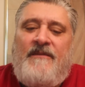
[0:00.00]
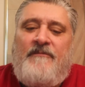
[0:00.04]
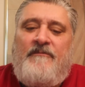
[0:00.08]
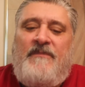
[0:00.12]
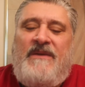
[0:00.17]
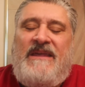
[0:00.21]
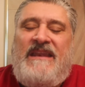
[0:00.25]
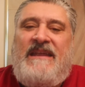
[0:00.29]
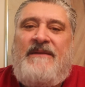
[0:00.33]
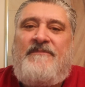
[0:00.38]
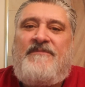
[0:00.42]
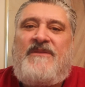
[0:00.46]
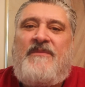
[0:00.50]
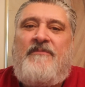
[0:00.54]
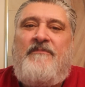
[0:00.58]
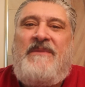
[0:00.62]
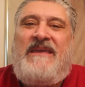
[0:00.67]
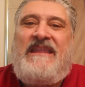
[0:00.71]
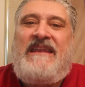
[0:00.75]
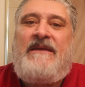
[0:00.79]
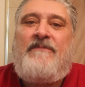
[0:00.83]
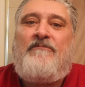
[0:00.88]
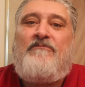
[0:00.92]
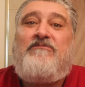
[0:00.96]
medium to
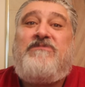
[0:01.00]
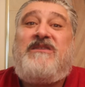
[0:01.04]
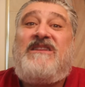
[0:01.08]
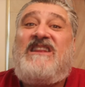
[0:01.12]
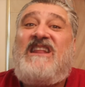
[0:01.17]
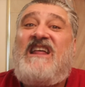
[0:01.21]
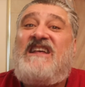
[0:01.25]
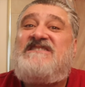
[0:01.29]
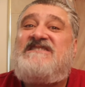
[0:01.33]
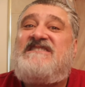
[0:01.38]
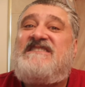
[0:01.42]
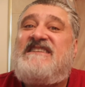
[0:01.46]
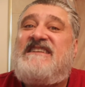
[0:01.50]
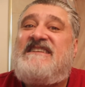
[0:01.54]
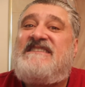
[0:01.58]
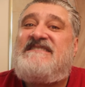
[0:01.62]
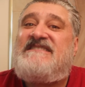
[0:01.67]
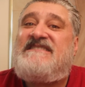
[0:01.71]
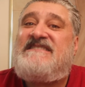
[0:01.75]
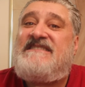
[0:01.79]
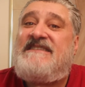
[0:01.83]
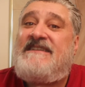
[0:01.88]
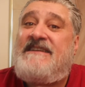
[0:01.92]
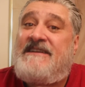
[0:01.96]
medium plus
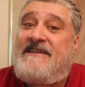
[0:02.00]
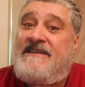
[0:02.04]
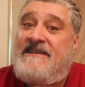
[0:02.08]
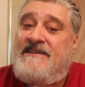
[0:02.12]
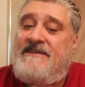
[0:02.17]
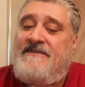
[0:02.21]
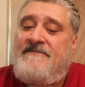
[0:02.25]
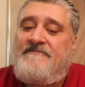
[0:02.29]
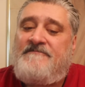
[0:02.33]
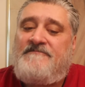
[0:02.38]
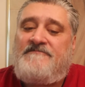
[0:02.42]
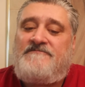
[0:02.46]
acidity.